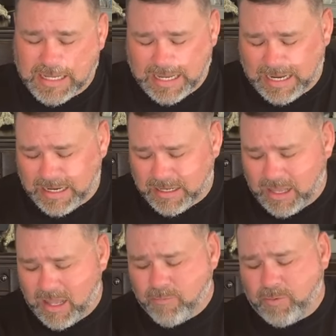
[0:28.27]
And a
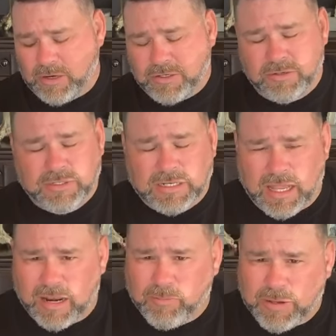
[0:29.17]
lot of preachers and a
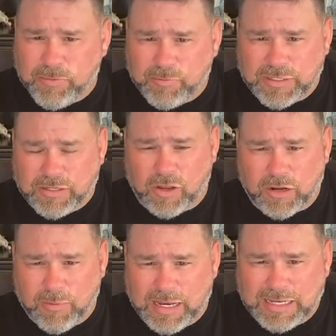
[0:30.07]
lot of people have been
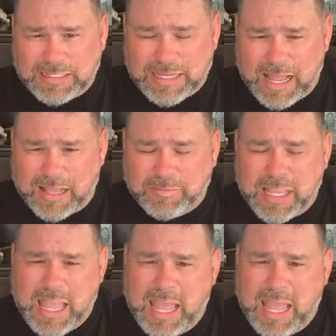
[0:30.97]
talking about end times.